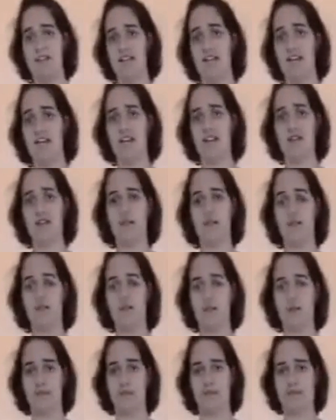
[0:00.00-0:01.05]
And
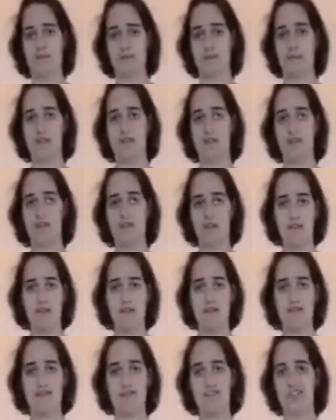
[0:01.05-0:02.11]
with this method,
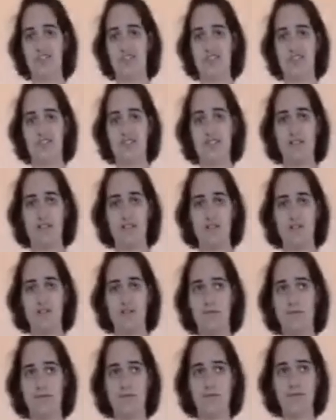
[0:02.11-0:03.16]
it's just
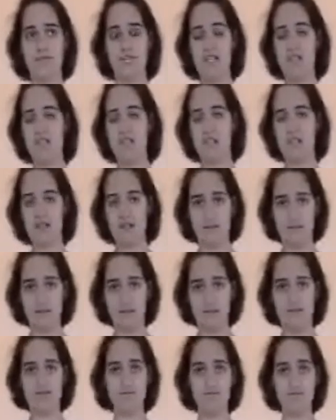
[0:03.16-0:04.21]
easy
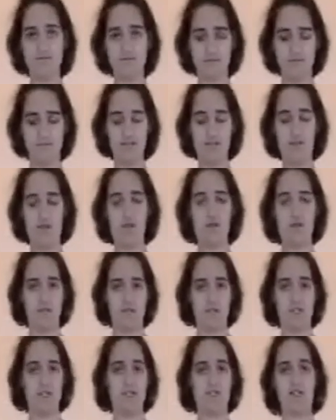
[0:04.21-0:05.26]
to know when
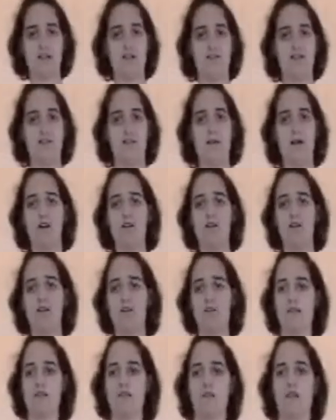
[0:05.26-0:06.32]
you need to toss the ball.
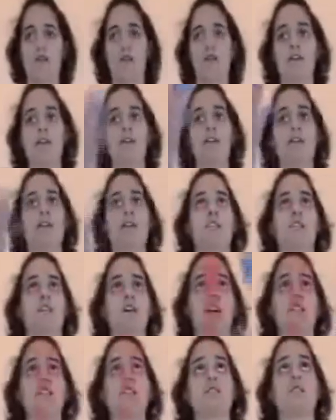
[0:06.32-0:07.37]

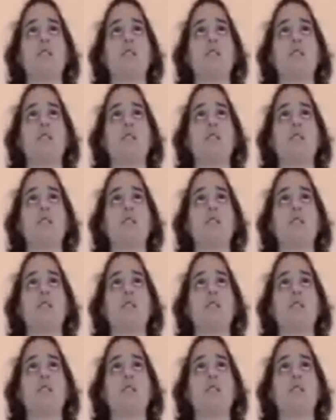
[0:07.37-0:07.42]
Toss,